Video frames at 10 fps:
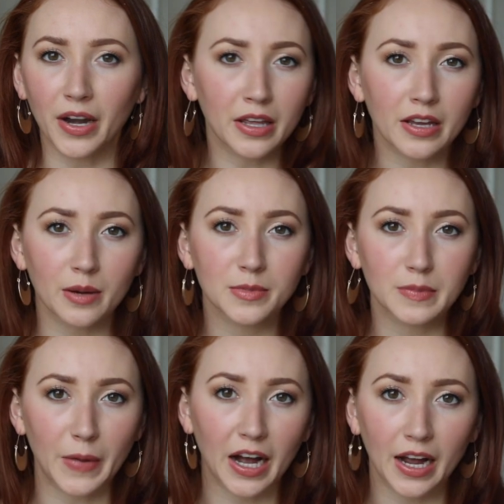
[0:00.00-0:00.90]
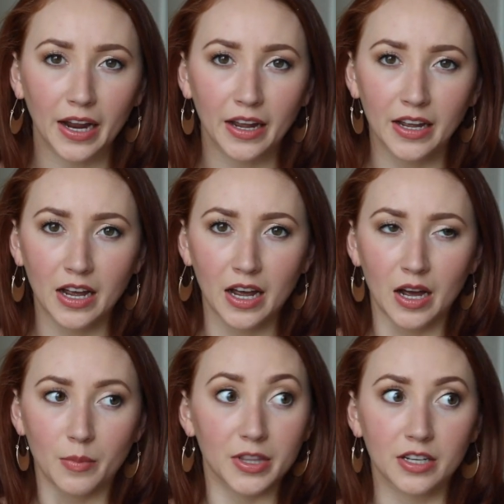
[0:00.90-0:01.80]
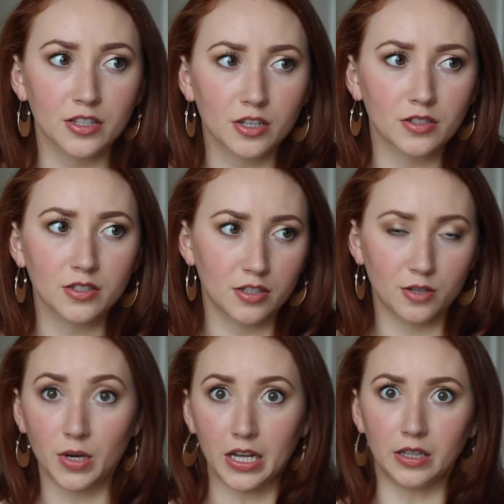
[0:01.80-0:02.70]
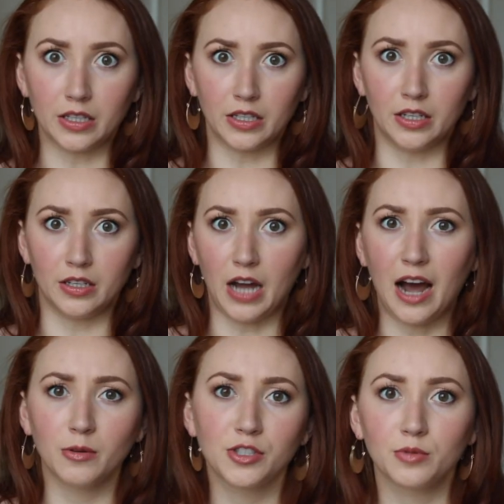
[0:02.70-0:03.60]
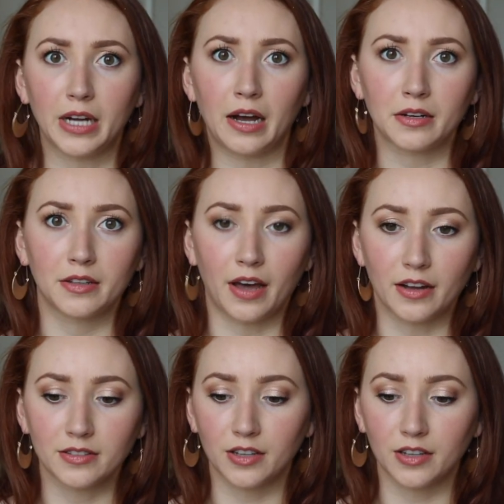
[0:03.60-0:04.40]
bunny comes by, but then it turns into an alien, and how would you react to that?